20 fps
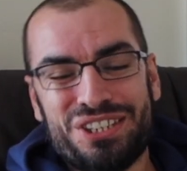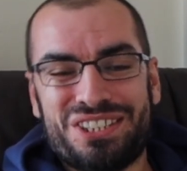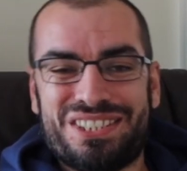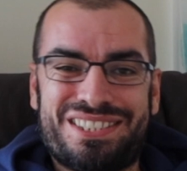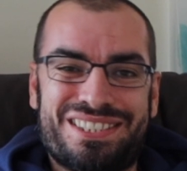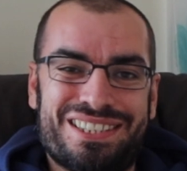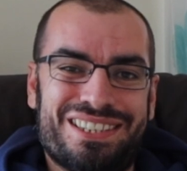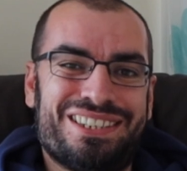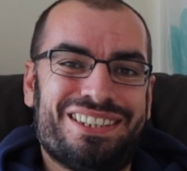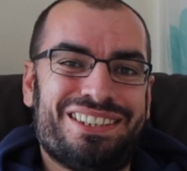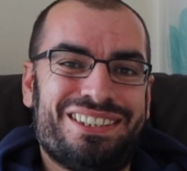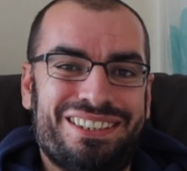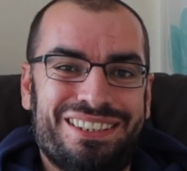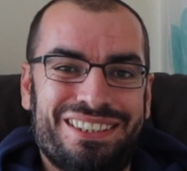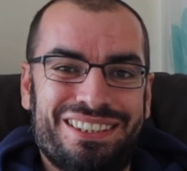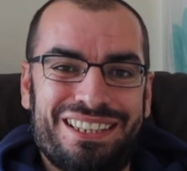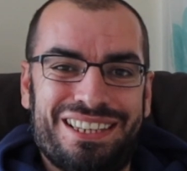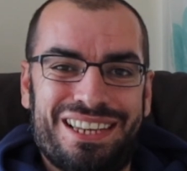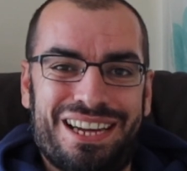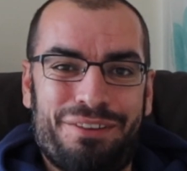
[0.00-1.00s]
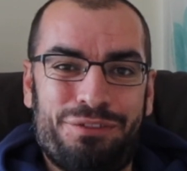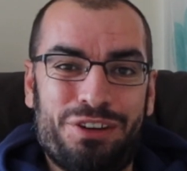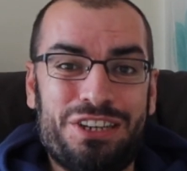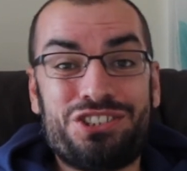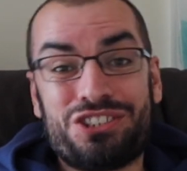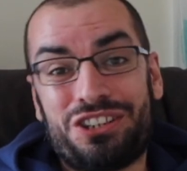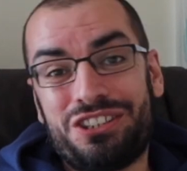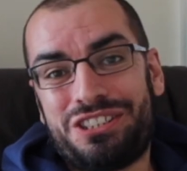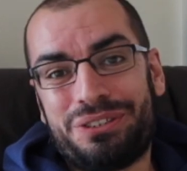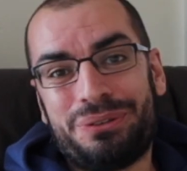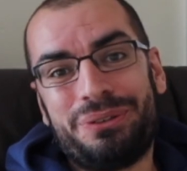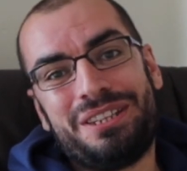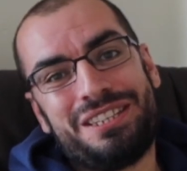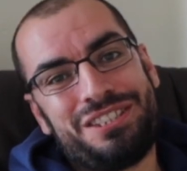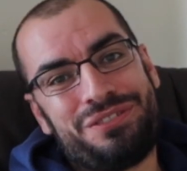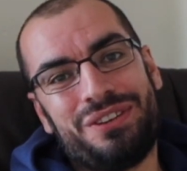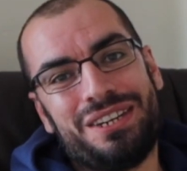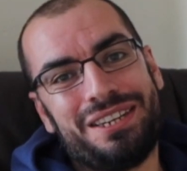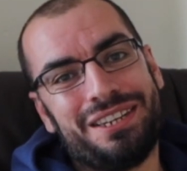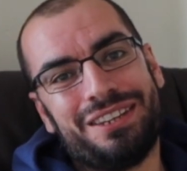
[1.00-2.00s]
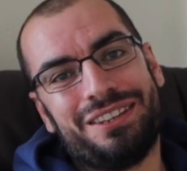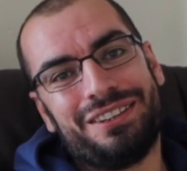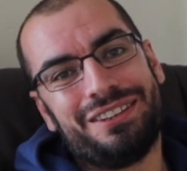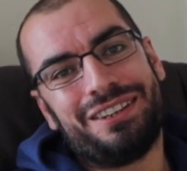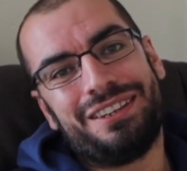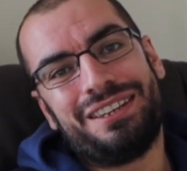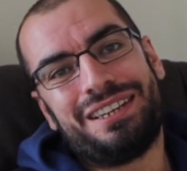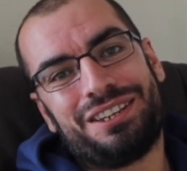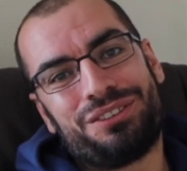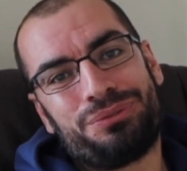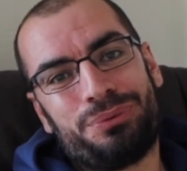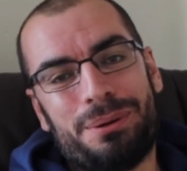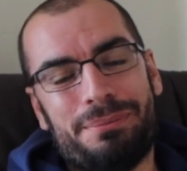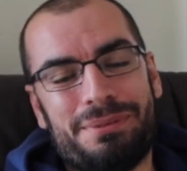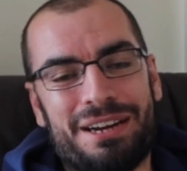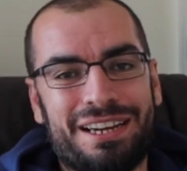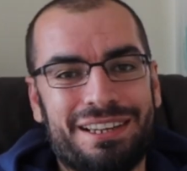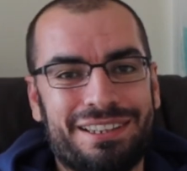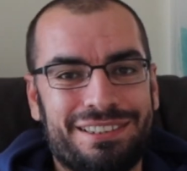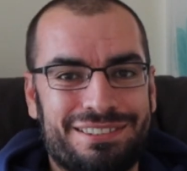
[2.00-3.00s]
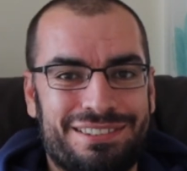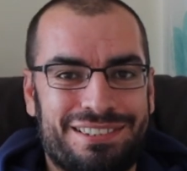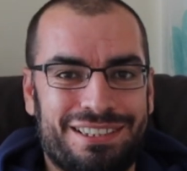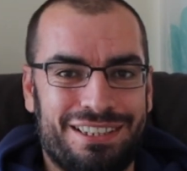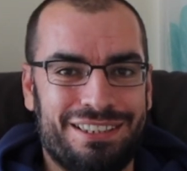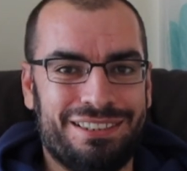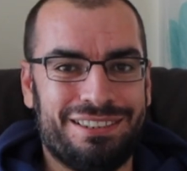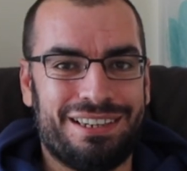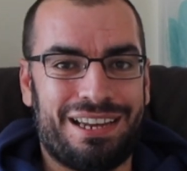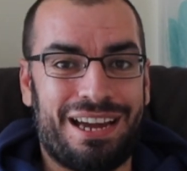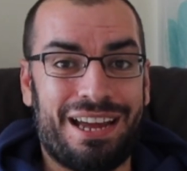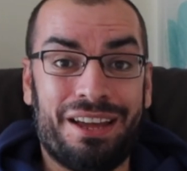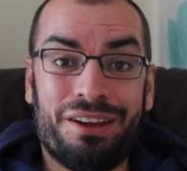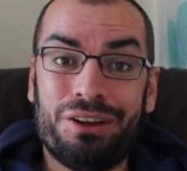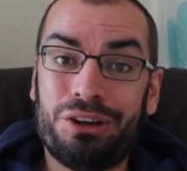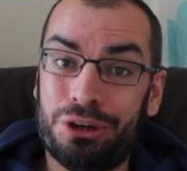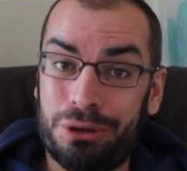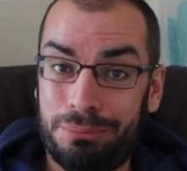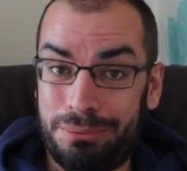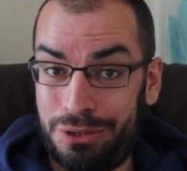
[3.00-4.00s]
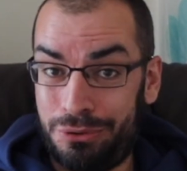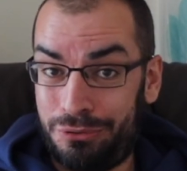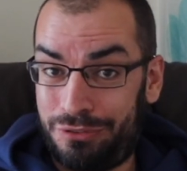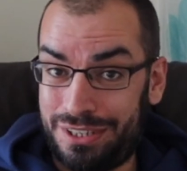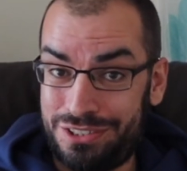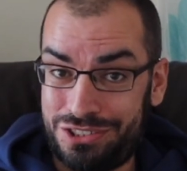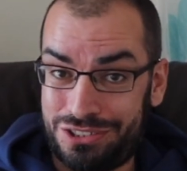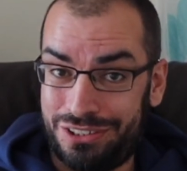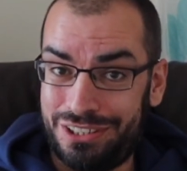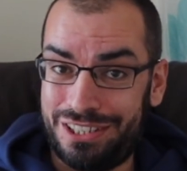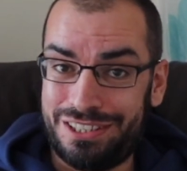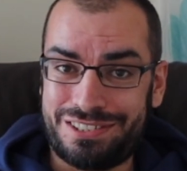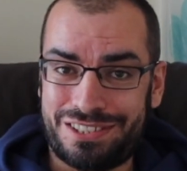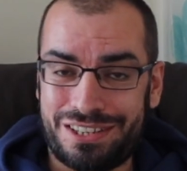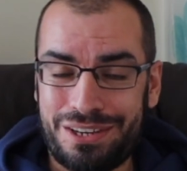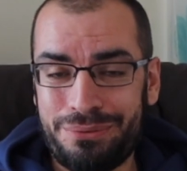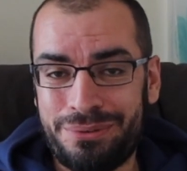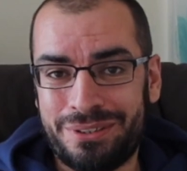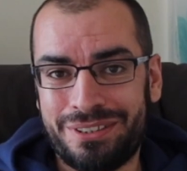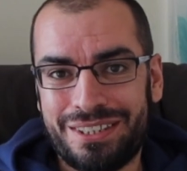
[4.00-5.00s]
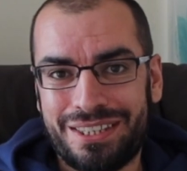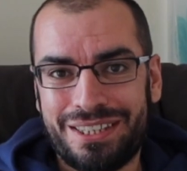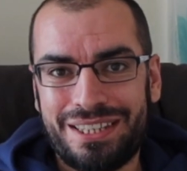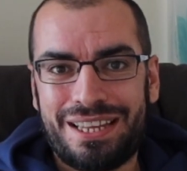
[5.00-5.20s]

So I've enjoyed doing this video though, and that's what matters. And I hope you've enjoyed it too.